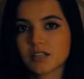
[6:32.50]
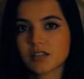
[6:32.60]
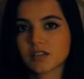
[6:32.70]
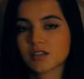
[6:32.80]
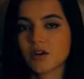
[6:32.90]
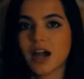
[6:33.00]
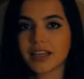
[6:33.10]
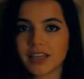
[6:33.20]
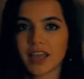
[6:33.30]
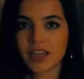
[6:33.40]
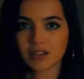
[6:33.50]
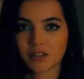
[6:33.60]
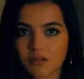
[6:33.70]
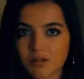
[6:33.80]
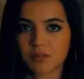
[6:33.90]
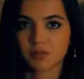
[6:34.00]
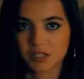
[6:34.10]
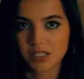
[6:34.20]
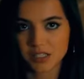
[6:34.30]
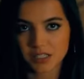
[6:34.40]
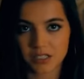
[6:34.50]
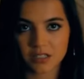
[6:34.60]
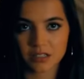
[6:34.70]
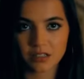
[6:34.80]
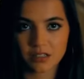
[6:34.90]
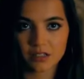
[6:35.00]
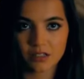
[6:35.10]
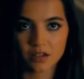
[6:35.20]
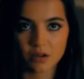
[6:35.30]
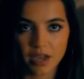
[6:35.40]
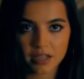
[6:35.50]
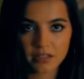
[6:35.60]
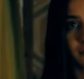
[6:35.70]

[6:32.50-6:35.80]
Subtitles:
So I can't go to the police, okay?